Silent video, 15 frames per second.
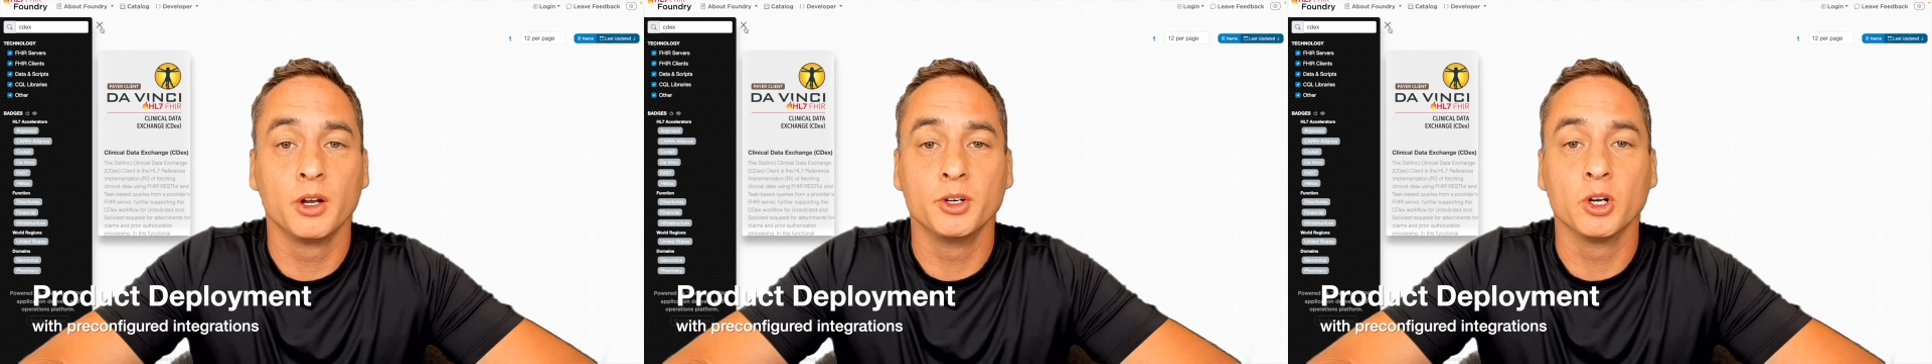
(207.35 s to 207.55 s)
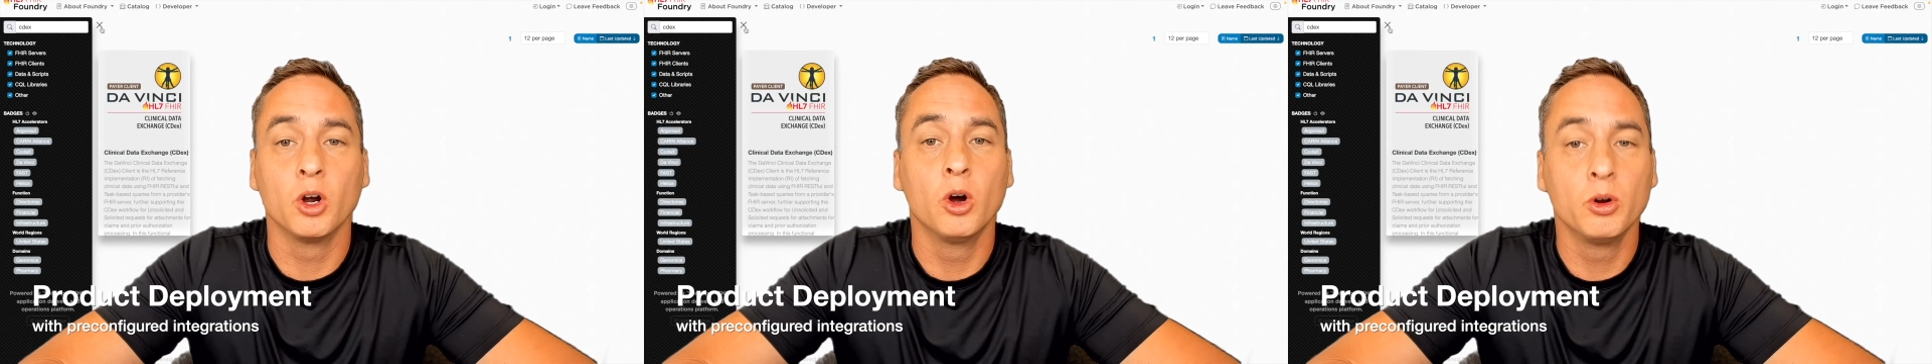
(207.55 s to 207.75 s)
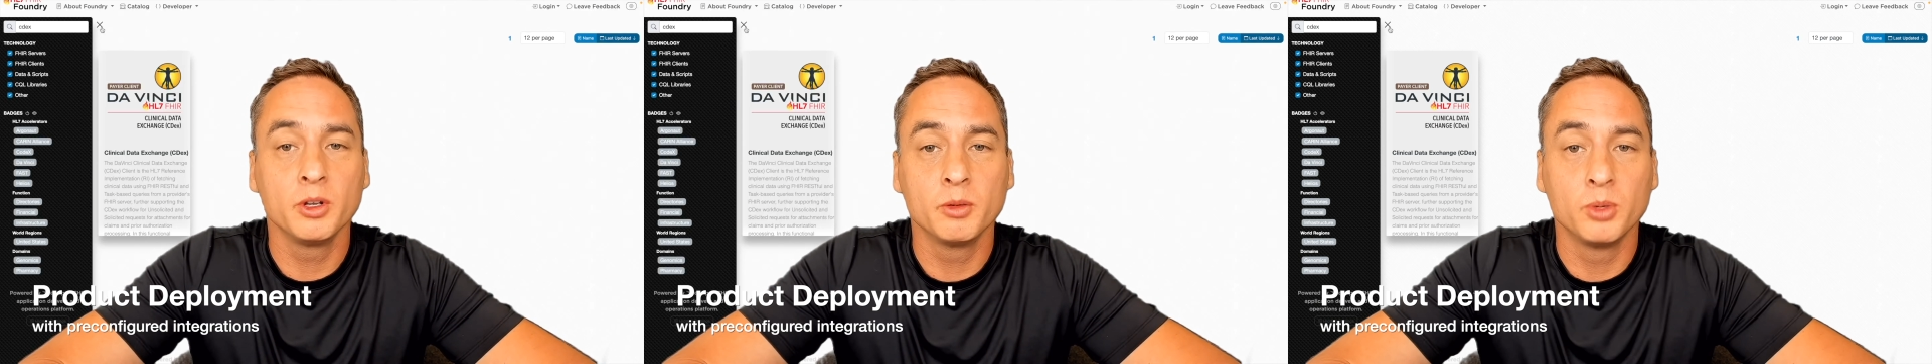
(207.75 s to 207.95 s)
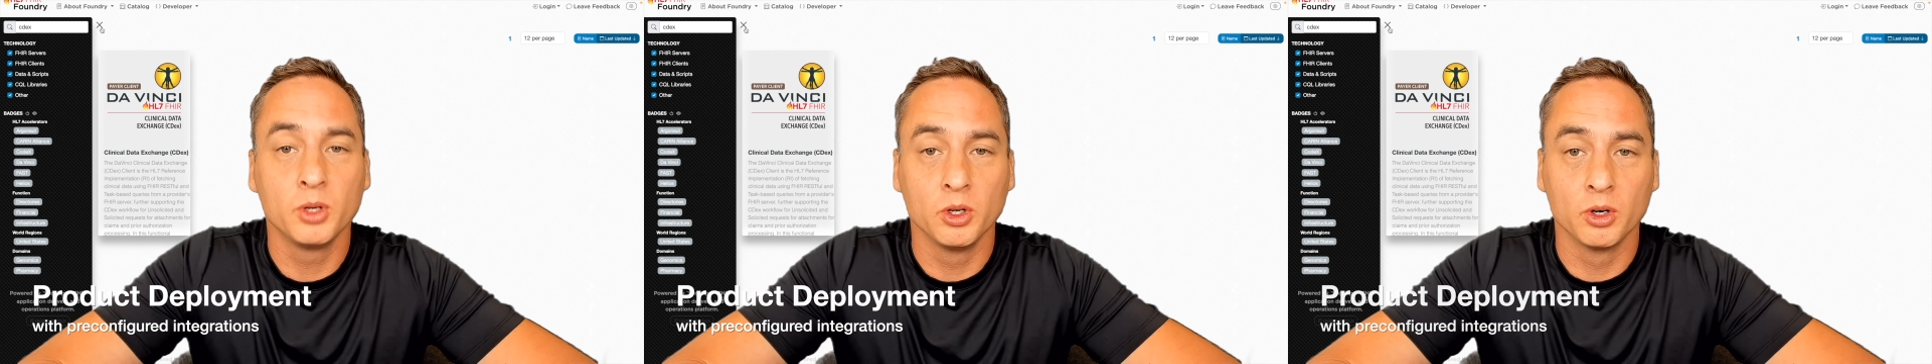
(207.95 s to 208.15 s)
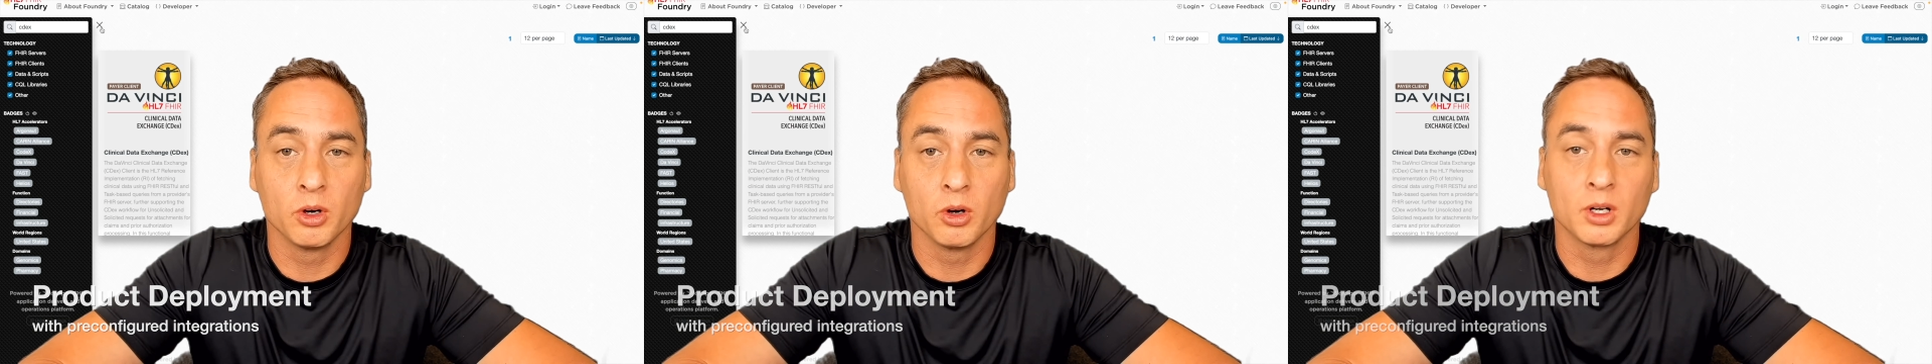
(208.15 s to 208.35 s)
on your own
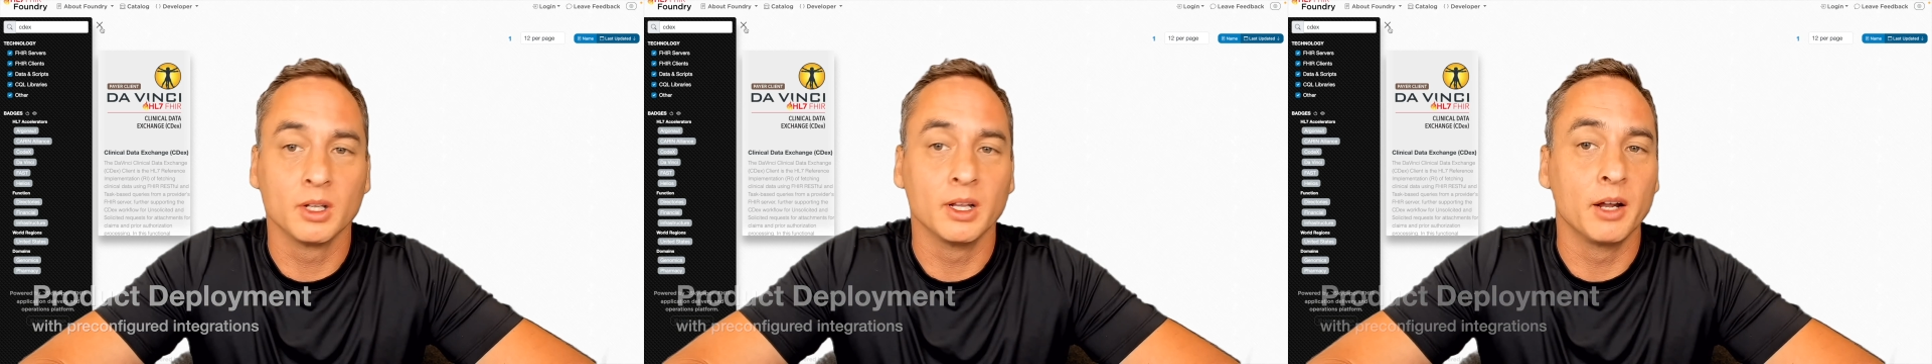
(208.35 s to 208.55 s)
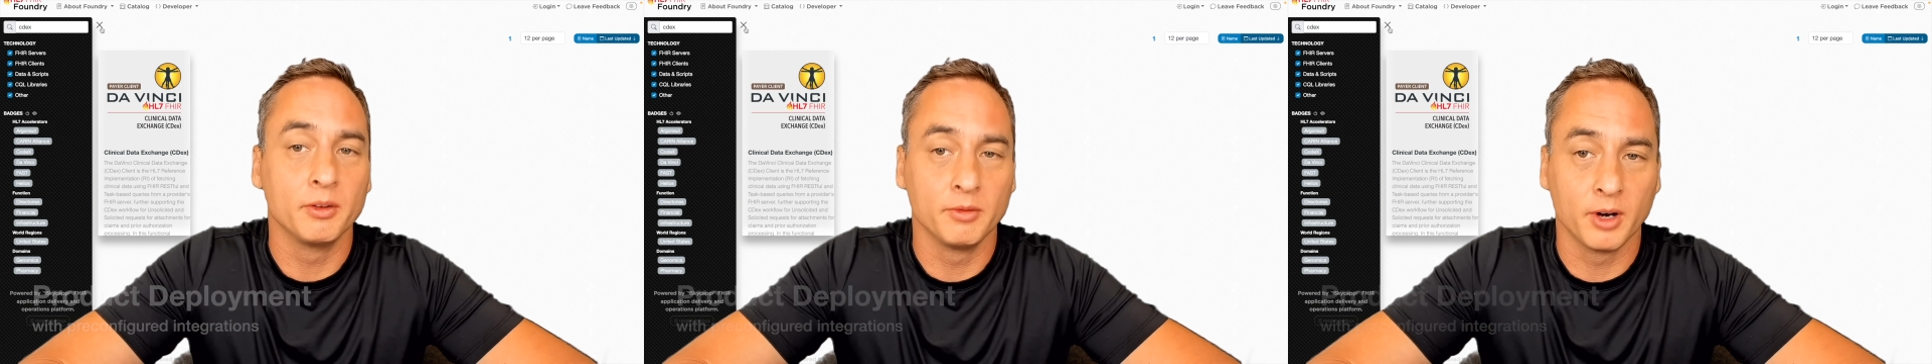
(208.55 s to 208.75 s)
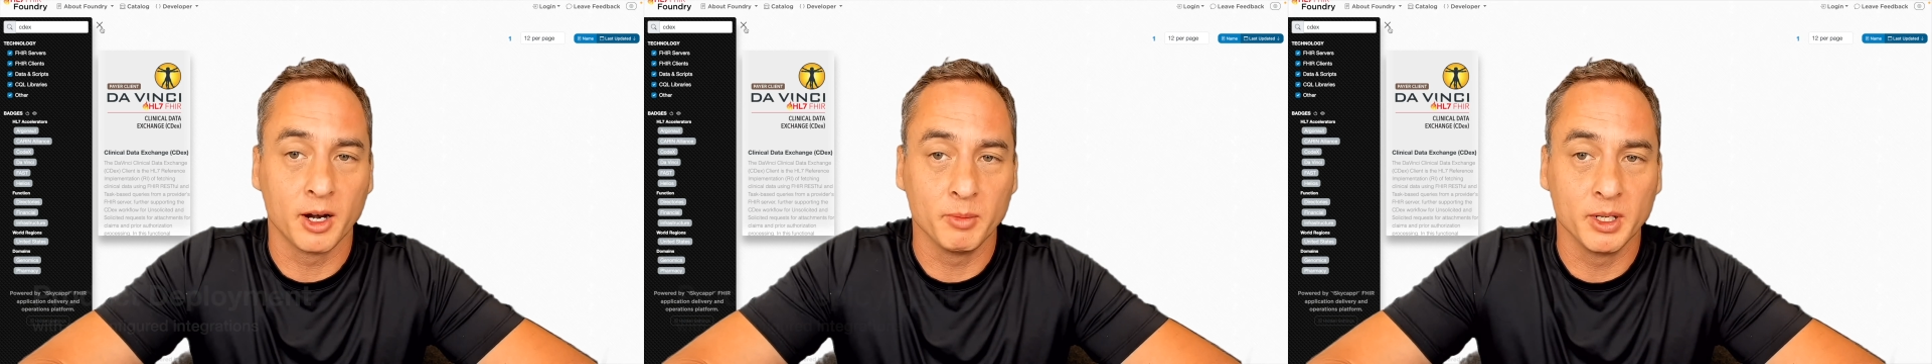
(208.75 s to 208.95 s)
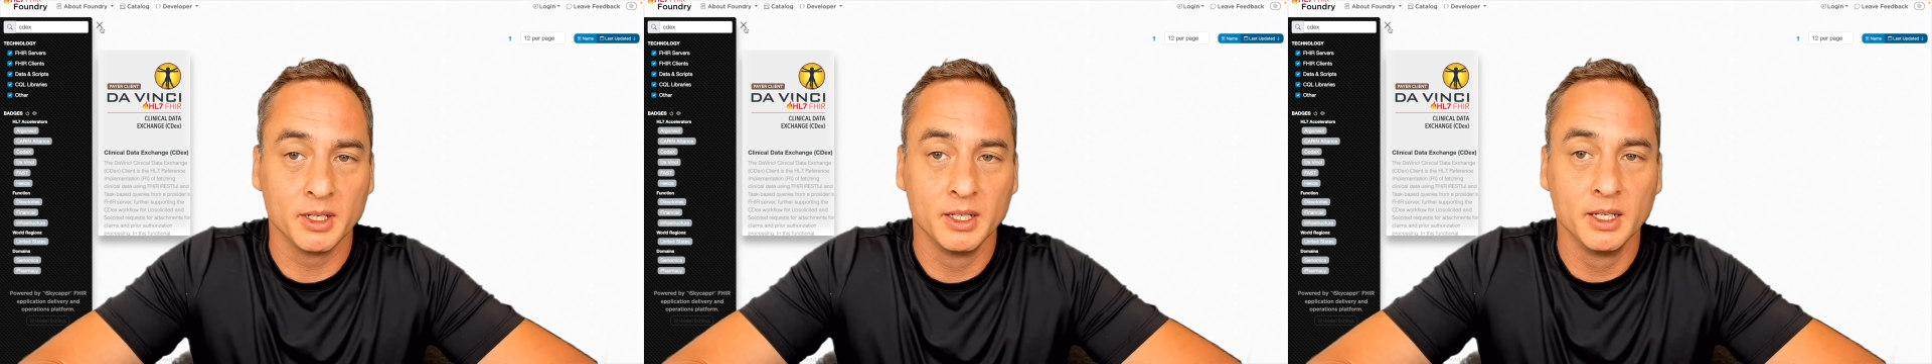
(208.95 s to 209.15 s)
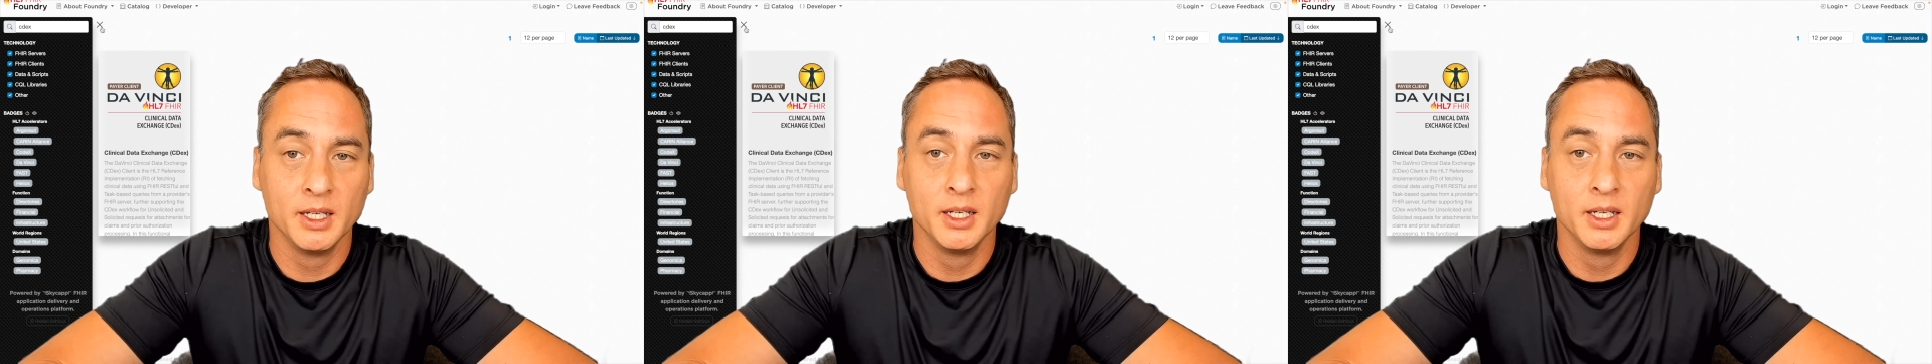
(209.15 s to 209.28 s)
computer or cloud environment.